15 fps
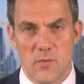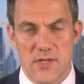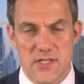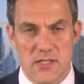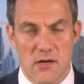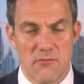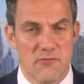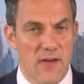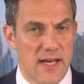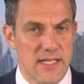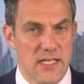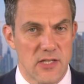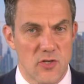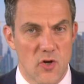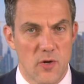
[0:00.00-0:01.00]
with some
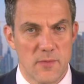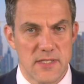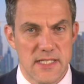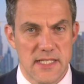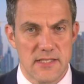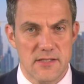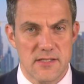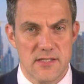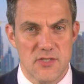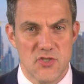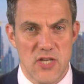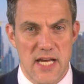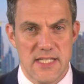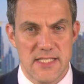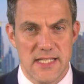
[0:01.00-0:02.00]
Vatican commentators
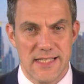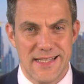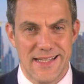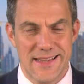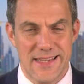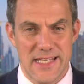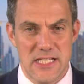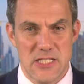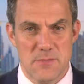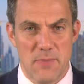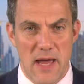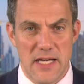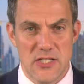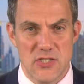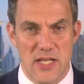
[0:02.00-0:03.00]
suggesting that the
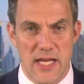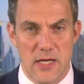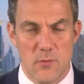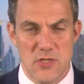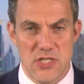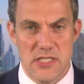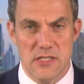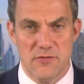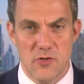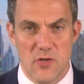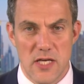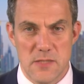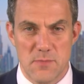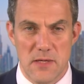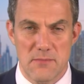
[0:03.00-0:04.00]
Spanish language interview
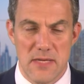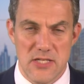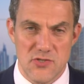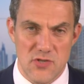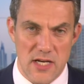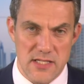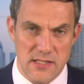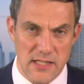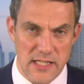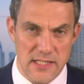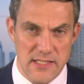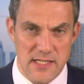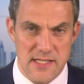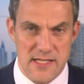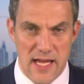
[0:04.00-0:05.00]
has been
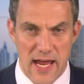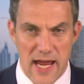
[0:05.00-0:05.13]
mistranslated into